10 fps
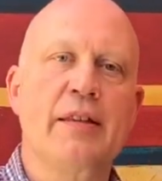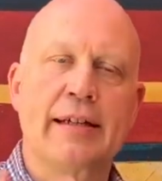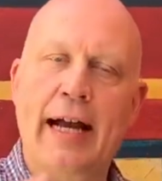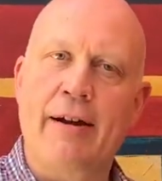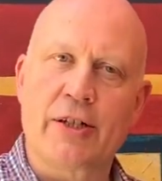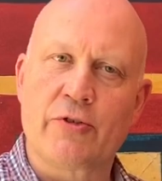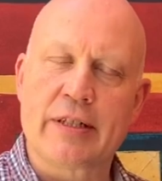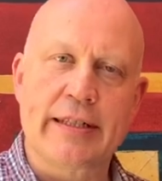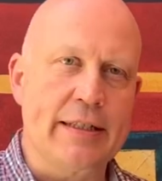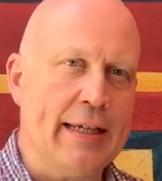the
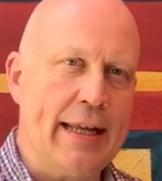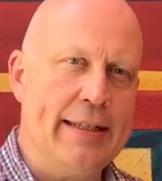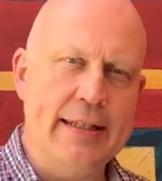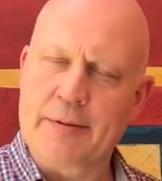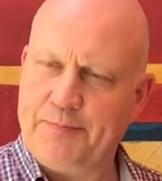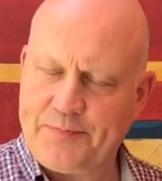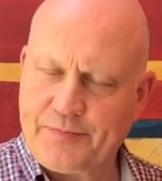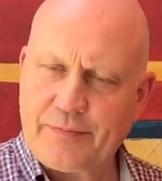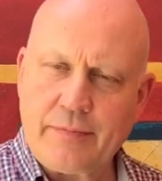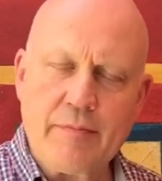characteristic tannins,
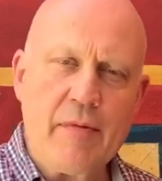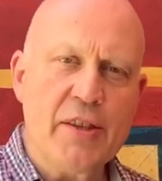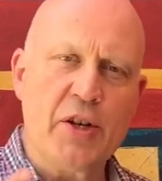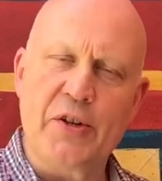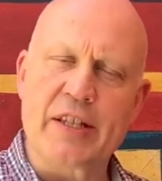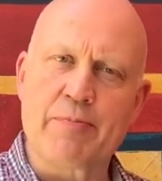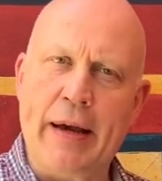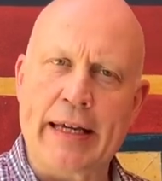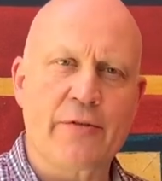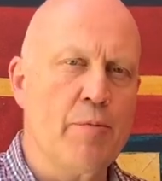that you'd
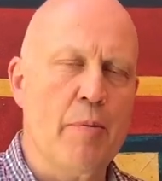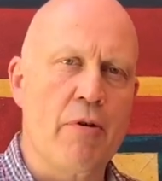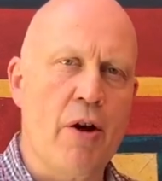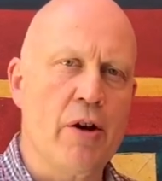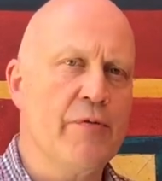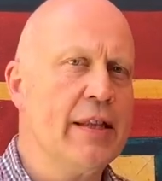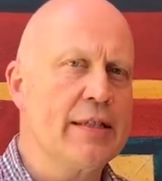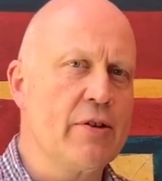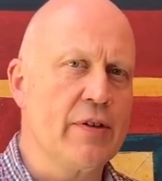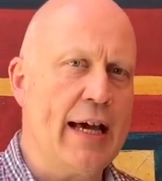expect from a Barolo of
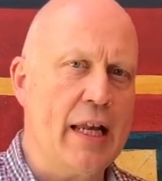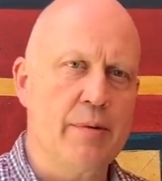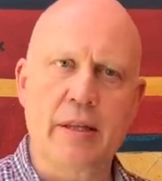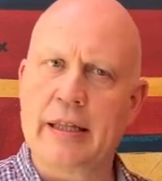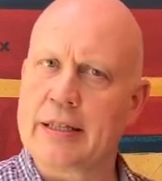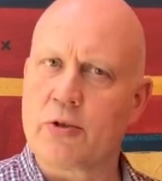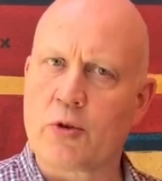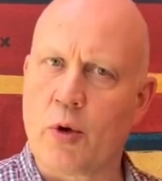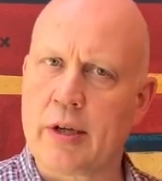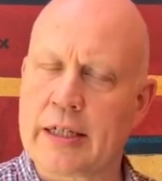this sort of caliber, this sort
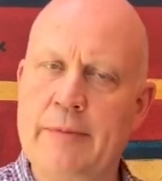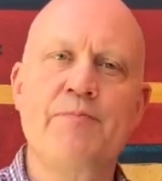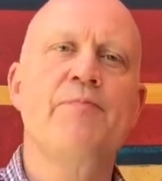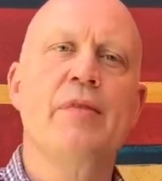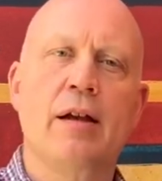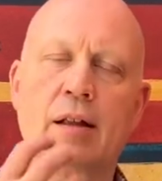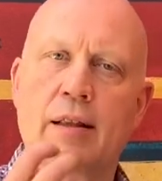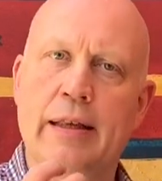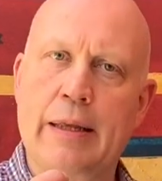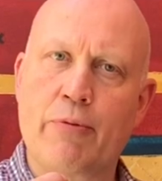of quality,
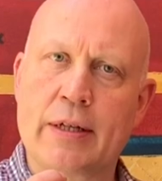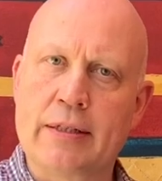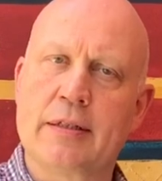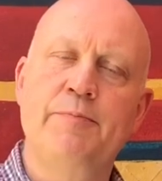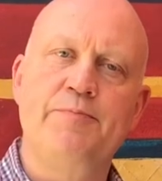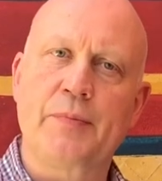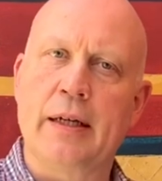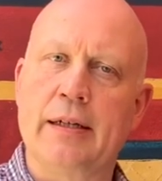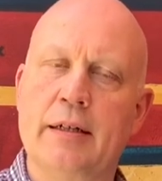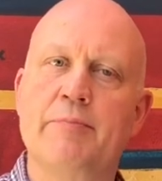clearly present.
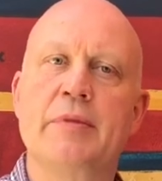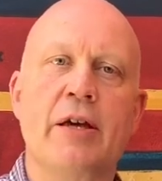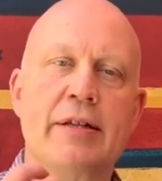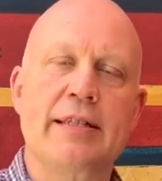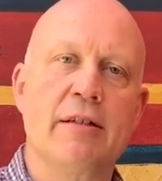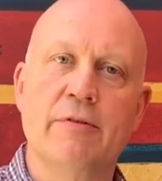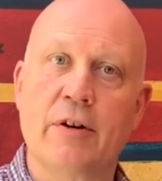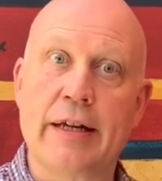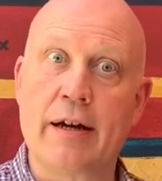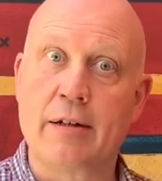Um, you know, it's still
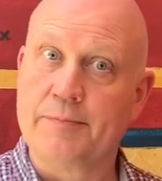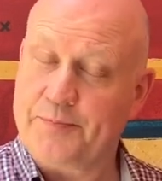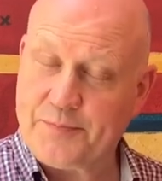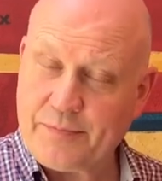very young,